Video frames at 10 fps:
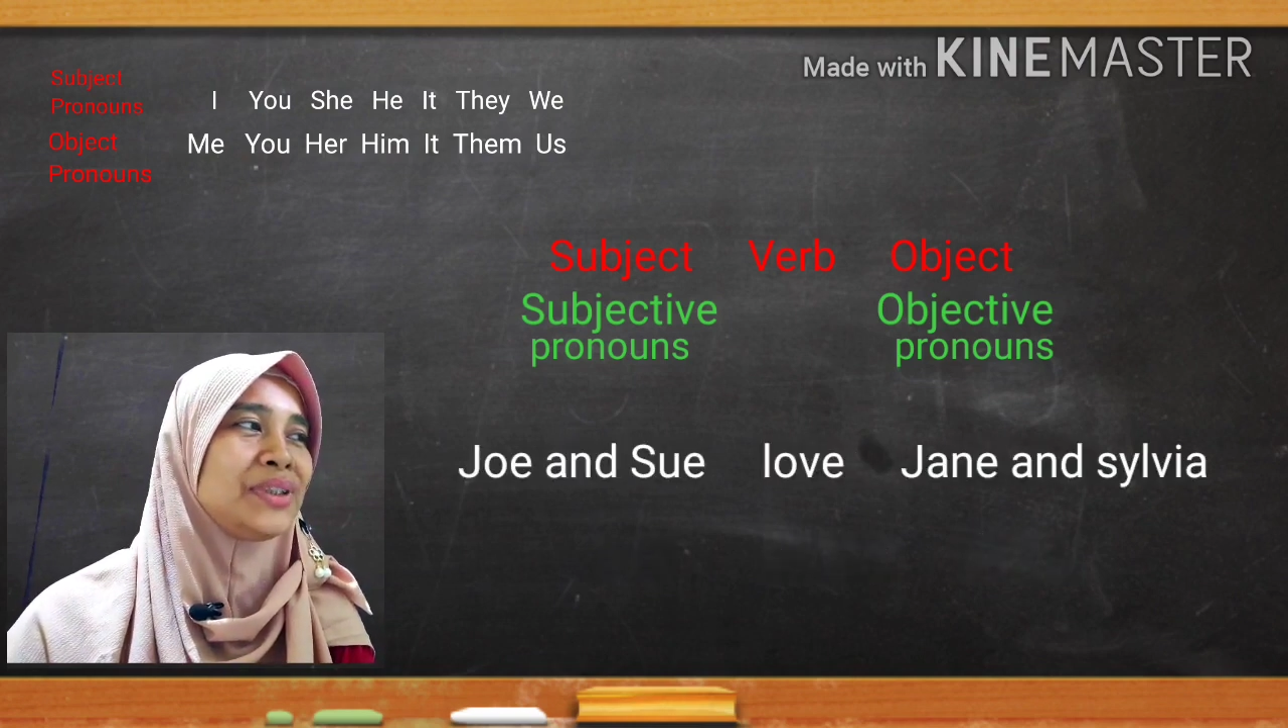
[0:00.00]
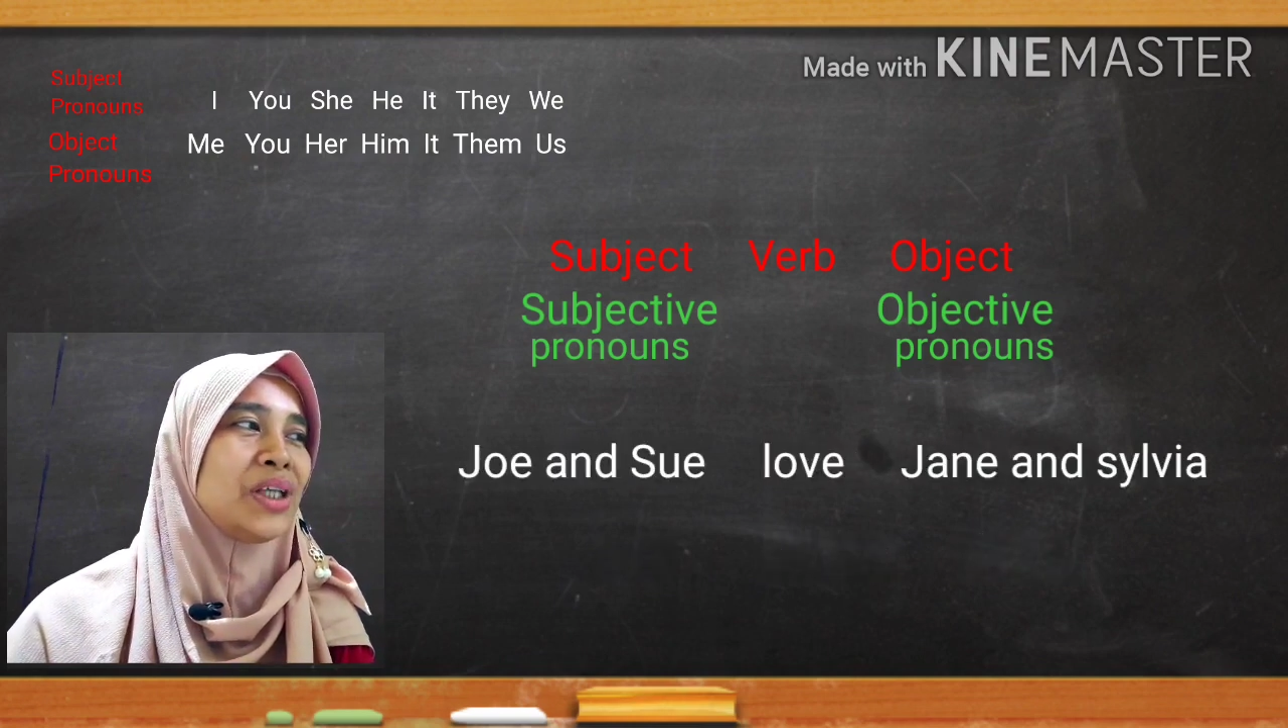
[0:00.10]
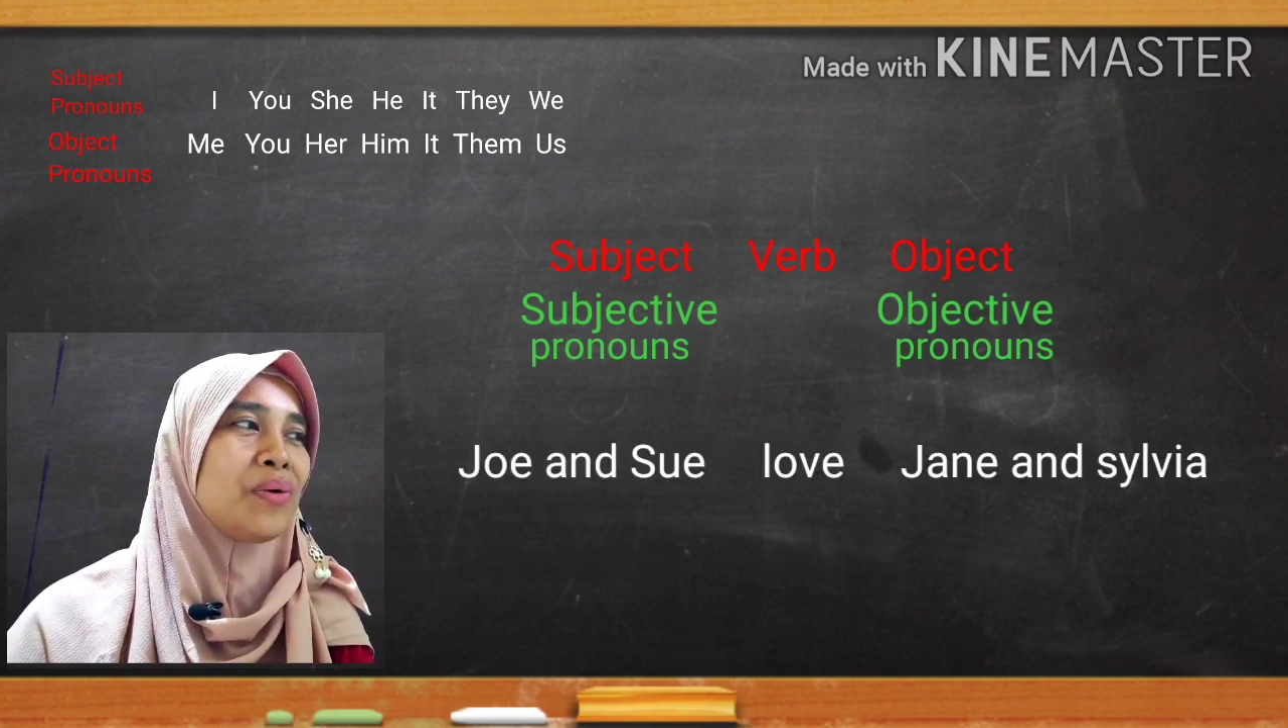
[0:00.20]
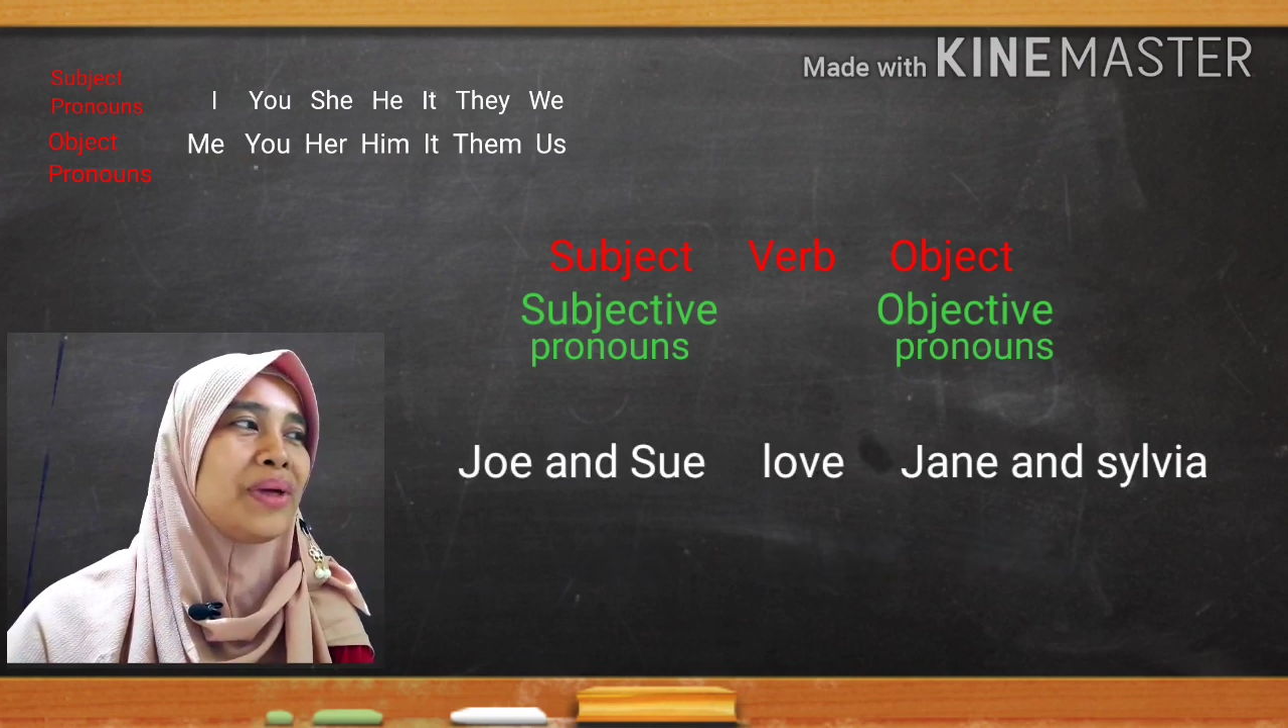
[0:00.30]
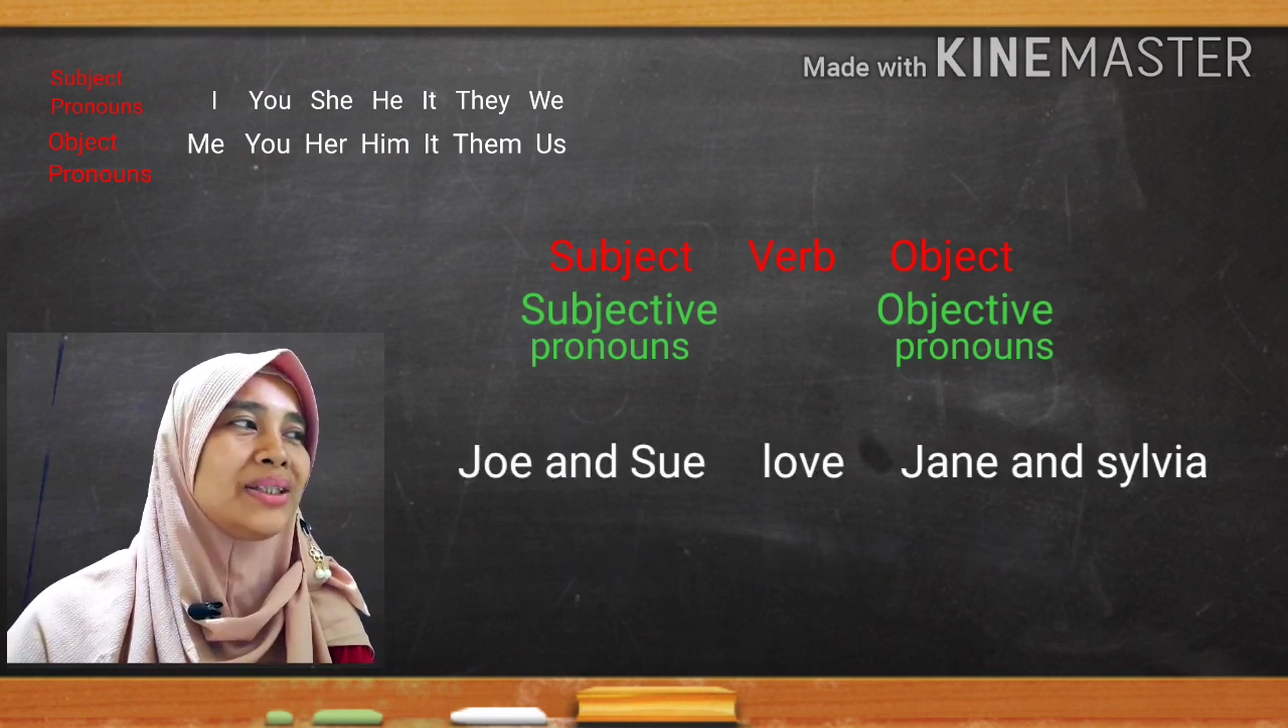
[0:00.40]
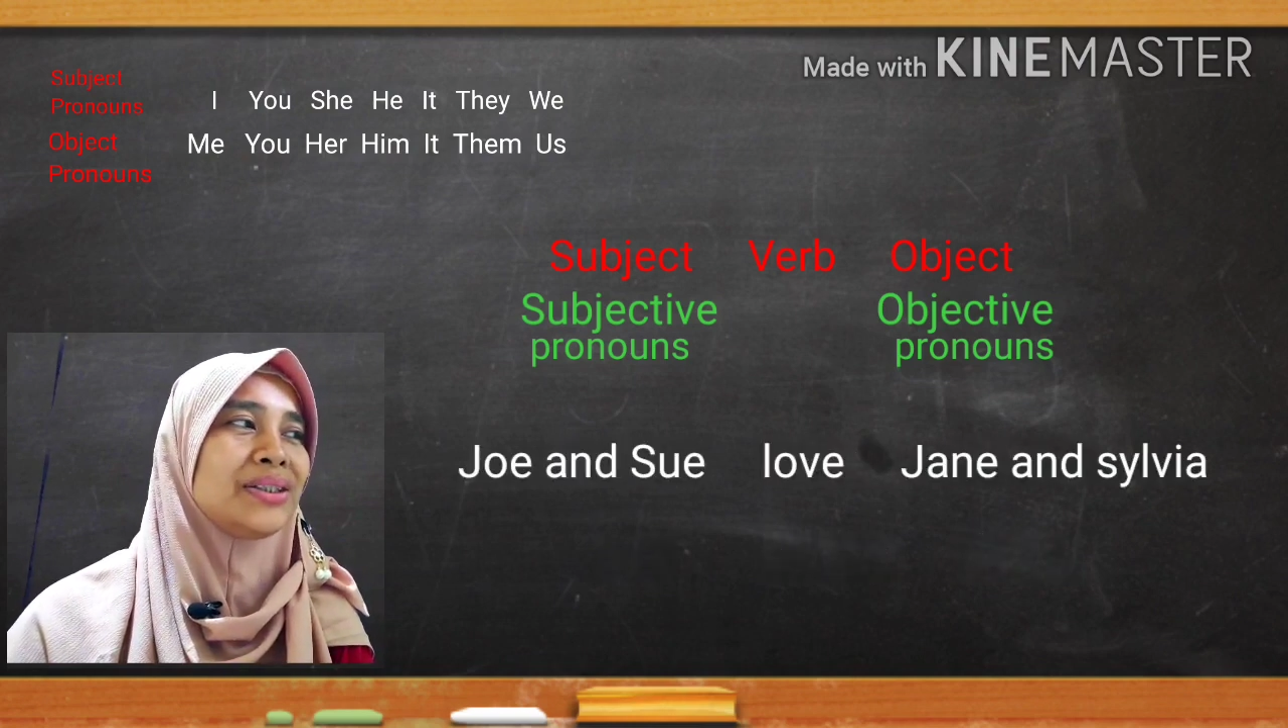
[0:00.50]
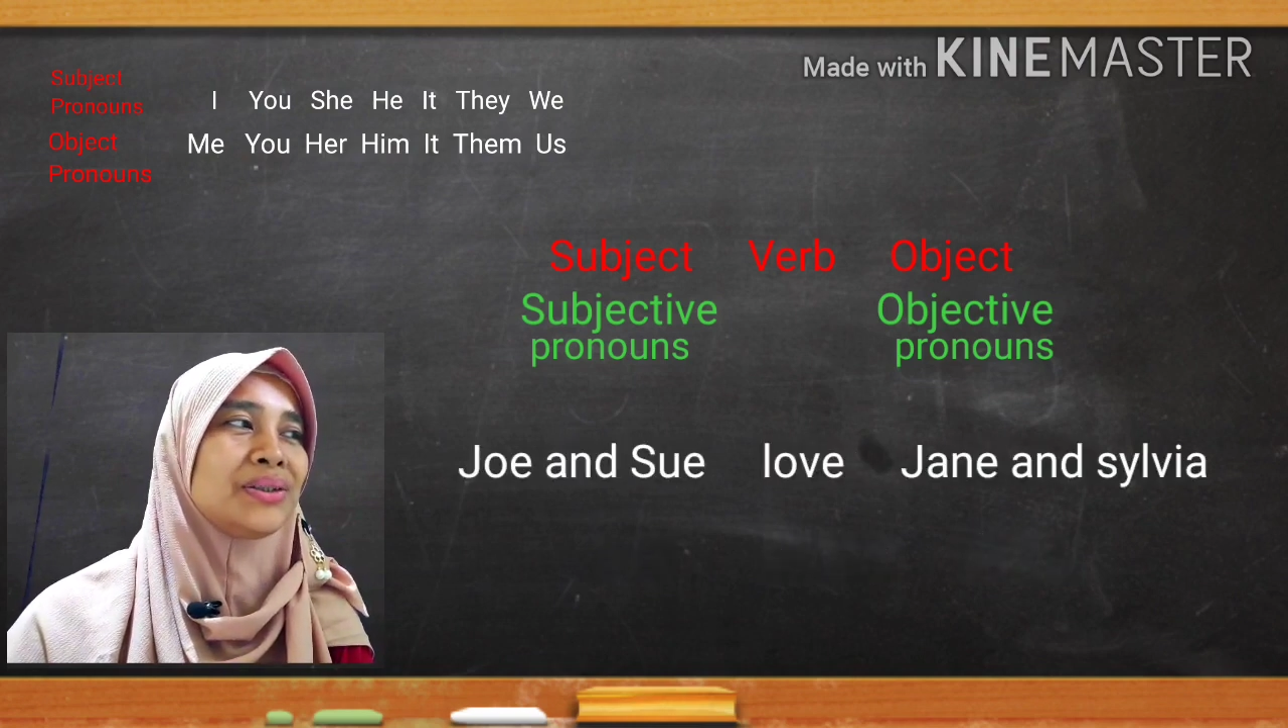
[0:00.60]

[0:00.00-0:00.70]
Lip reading: Joe and